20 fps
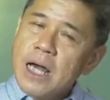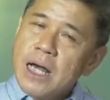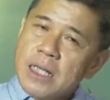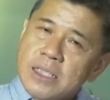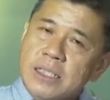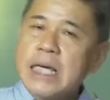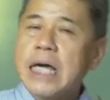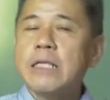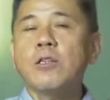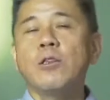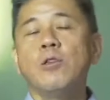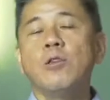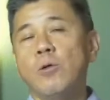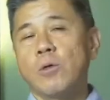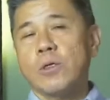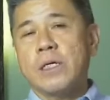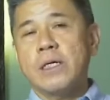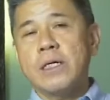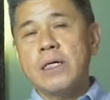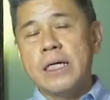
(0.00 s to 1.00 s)
Saint
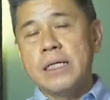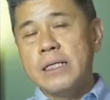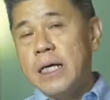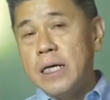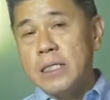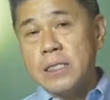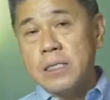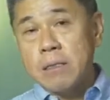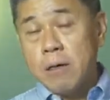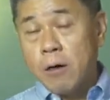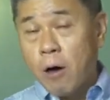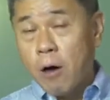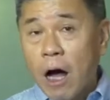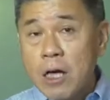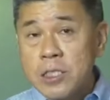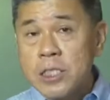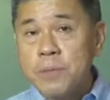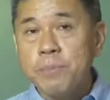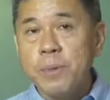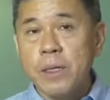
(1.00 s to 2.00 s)
Luke in his
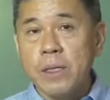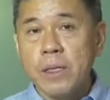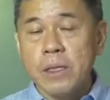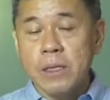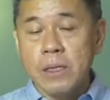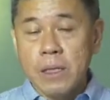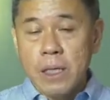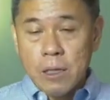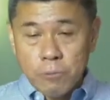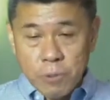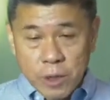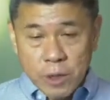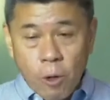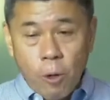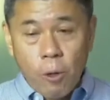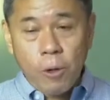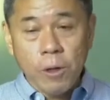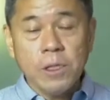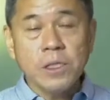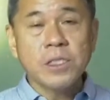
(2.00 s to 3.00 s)
gospel
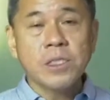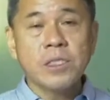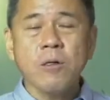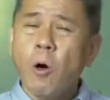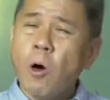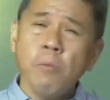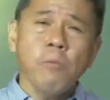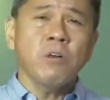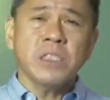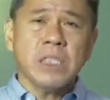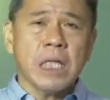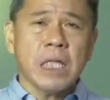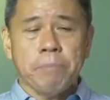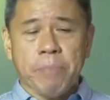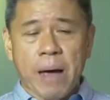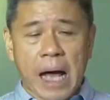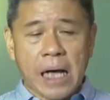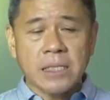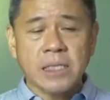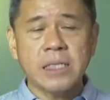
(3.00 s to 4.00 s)
records, almost in
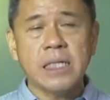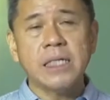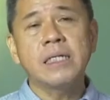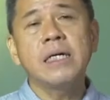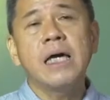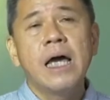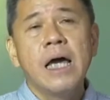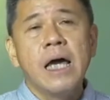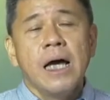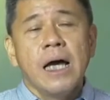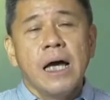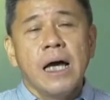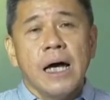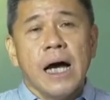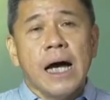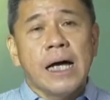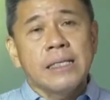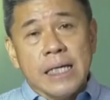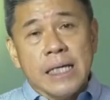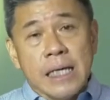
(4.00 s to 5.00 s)
passing,
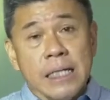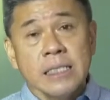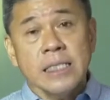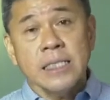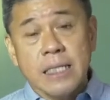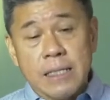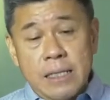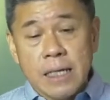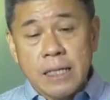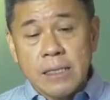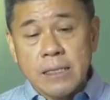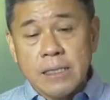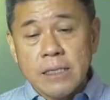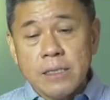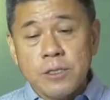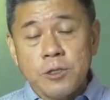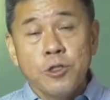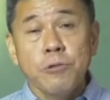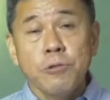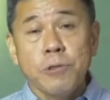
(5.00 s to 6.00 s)
an
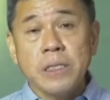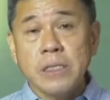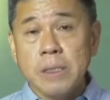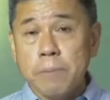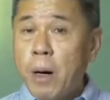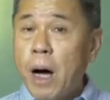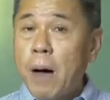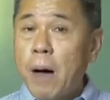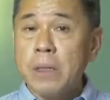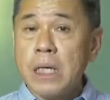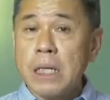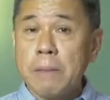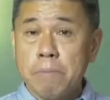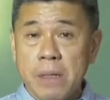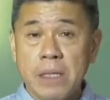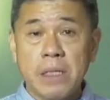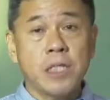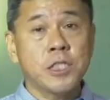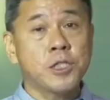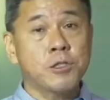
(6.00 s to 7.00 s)
incident during the public
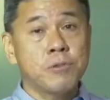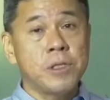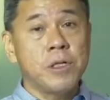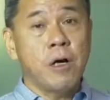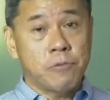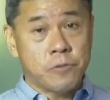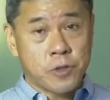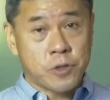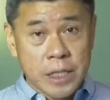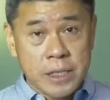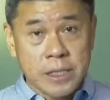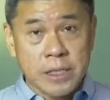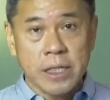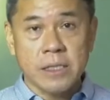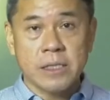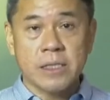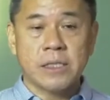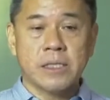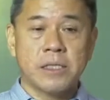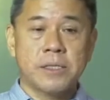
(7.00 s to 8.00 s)
ministry of
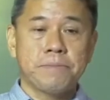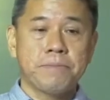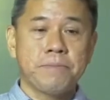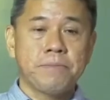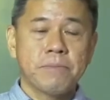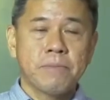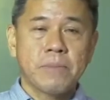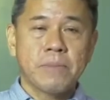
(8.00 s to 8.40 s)
Jesus.